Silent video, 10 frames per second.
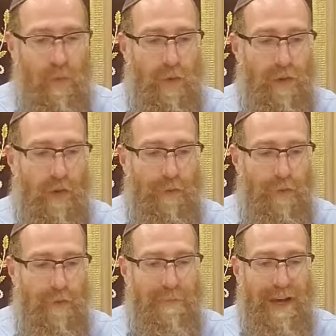was
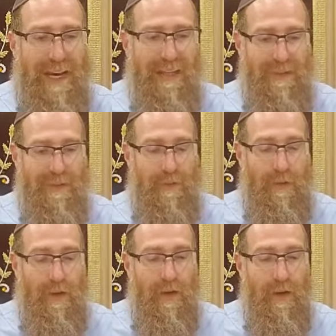offered b'chadasar
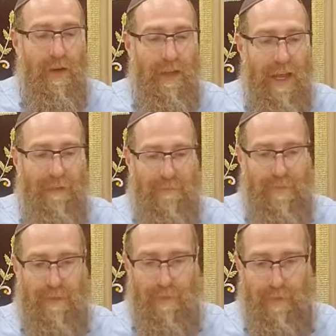with 11
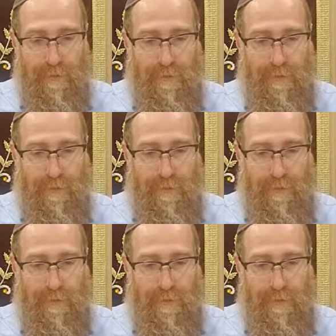people.